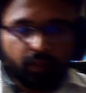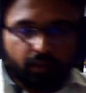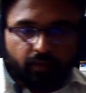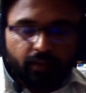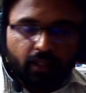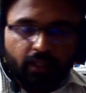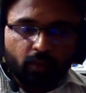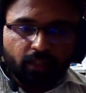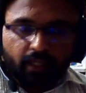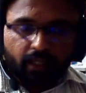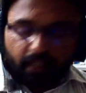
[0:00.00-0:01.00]
there was
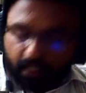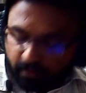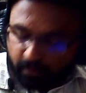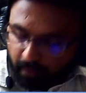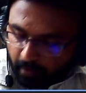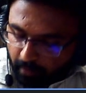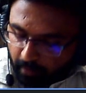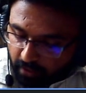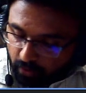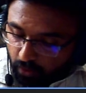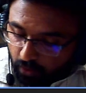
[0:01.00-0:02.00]
an experiment by
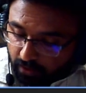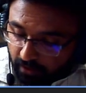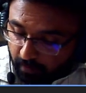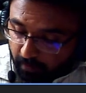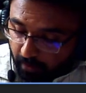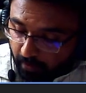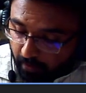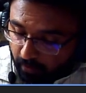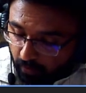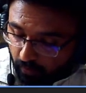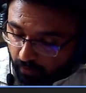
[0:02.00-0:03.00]
Joule's experiment.
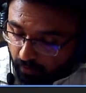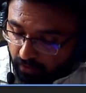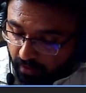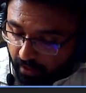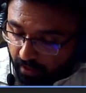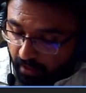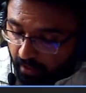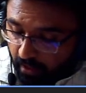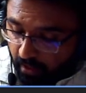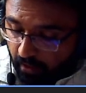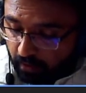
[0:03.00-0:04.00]

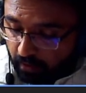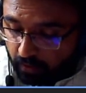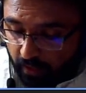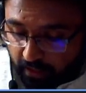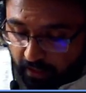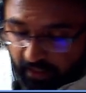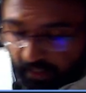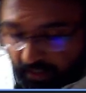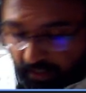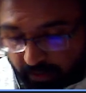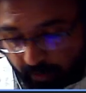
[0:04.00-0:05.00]
So there is a relation
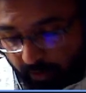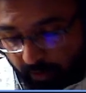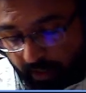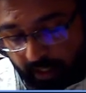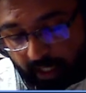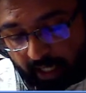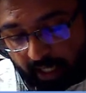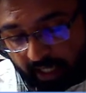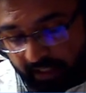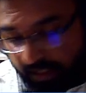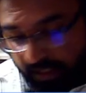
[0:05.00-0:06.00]
between
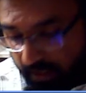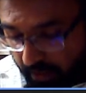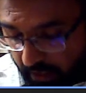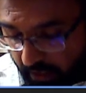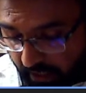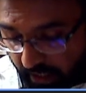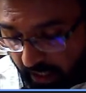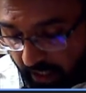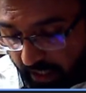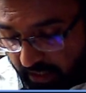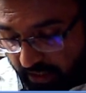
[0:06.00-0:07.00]
energy, internal
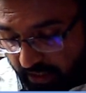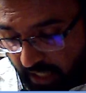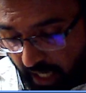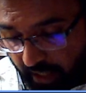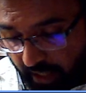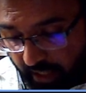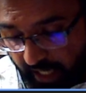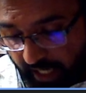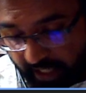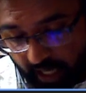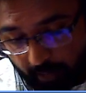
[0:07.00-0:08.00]
energy, and
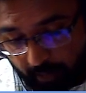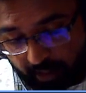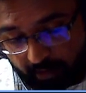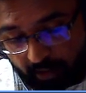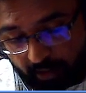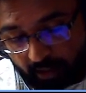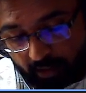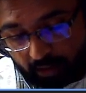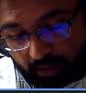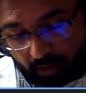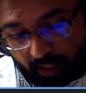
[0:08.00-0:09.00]
enthalpy. So
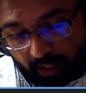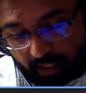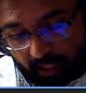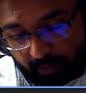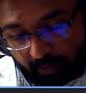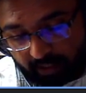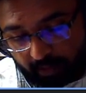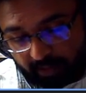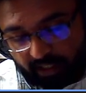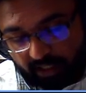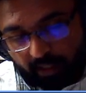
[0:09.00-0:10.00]
enthalpy is
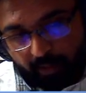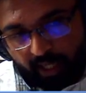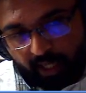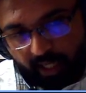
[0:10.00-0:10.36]
represented by H,